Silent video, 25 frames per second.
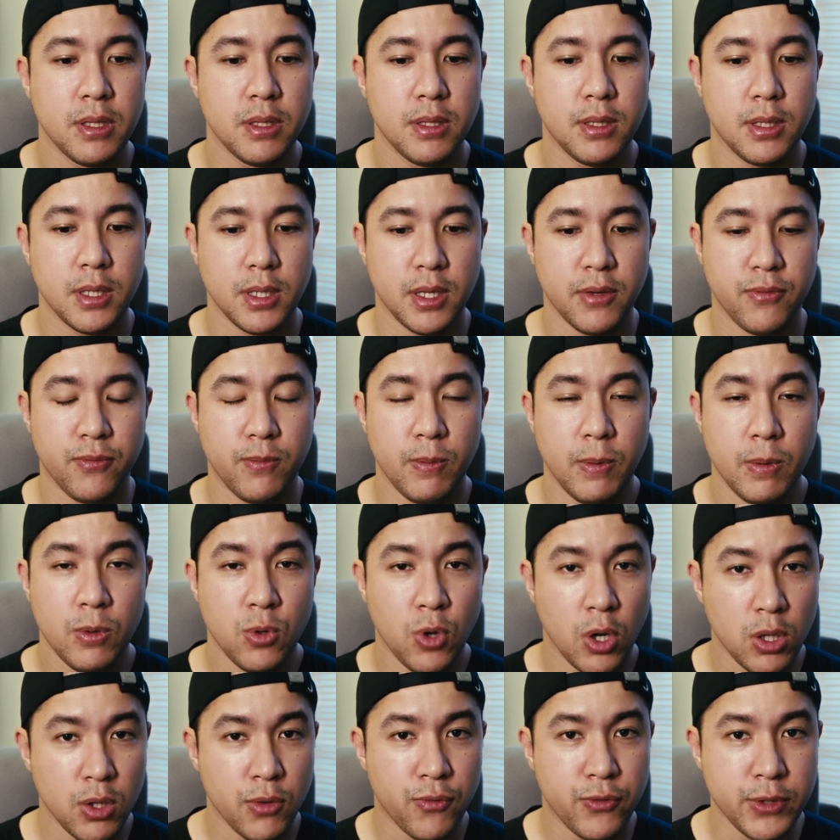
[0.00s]
The
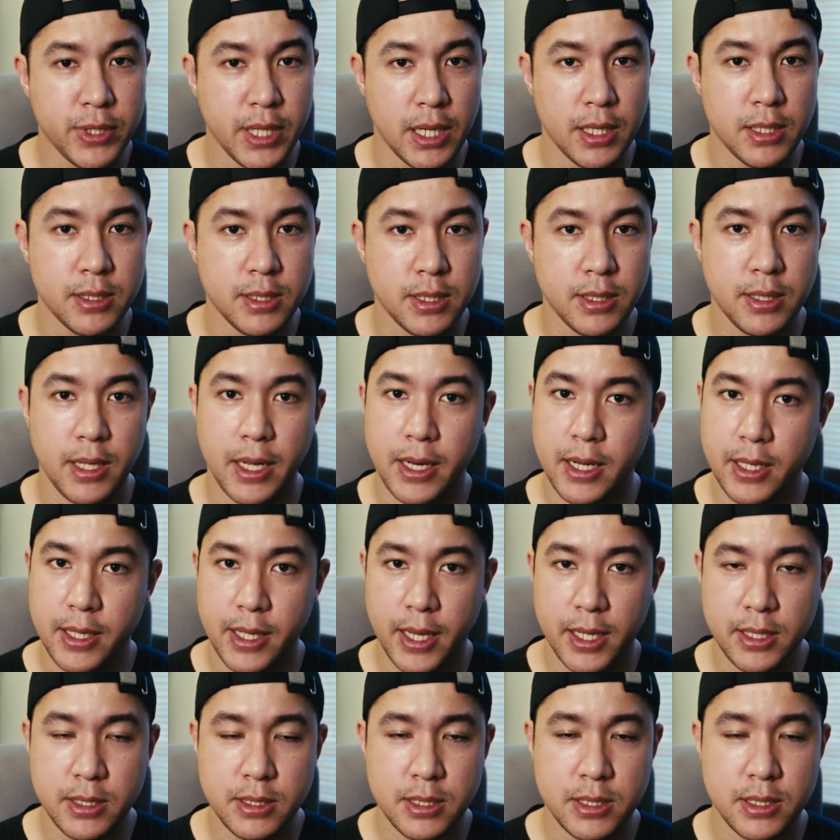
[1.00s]
color fidelity that it
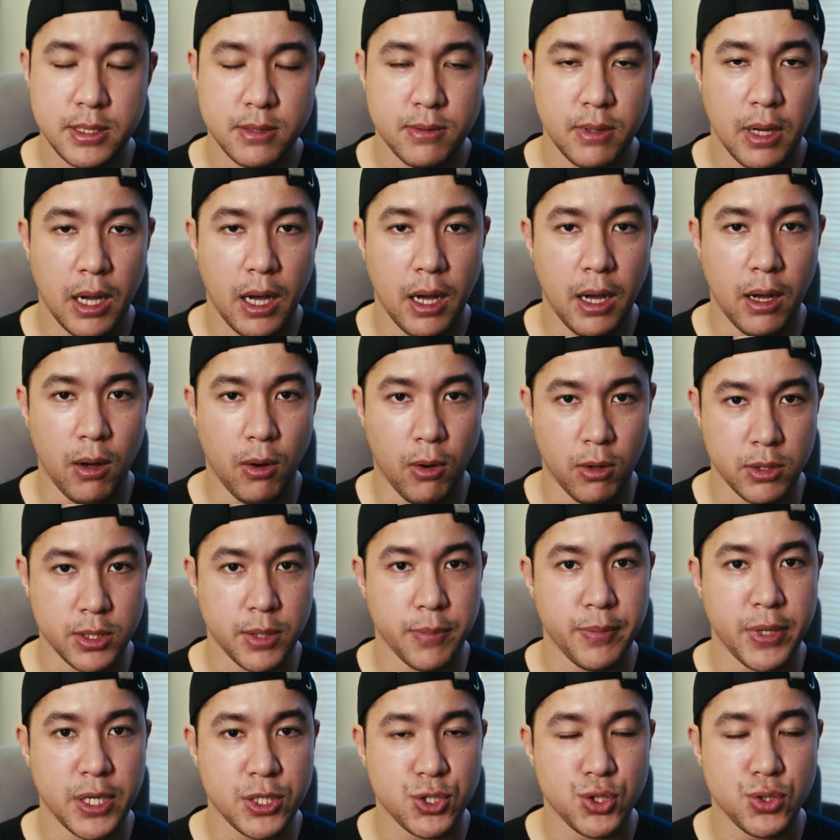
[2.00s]
gets on the
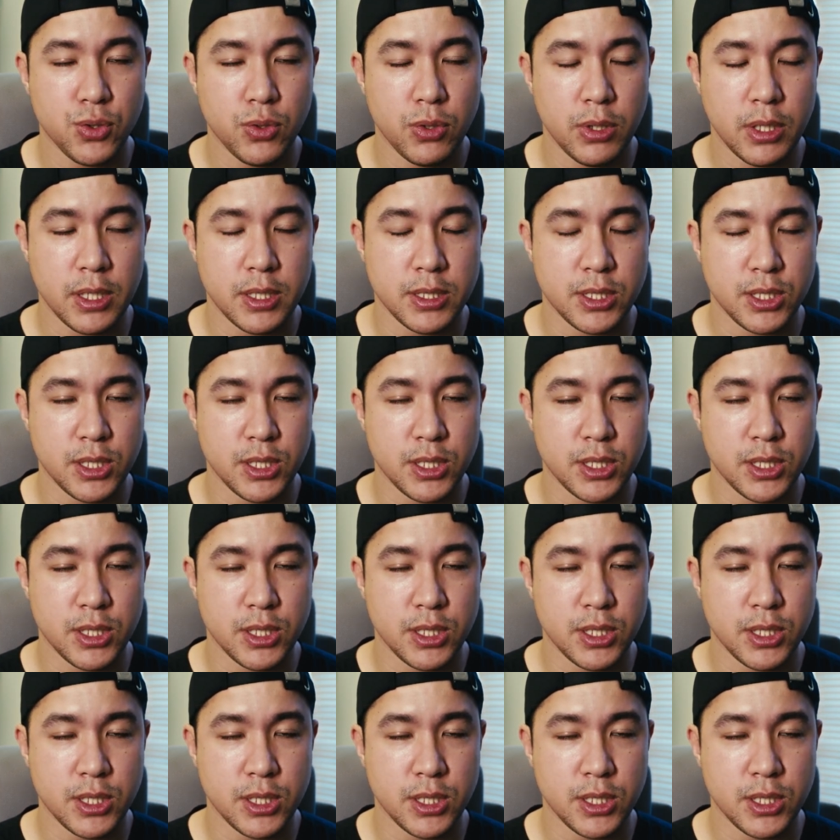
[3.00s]
picture is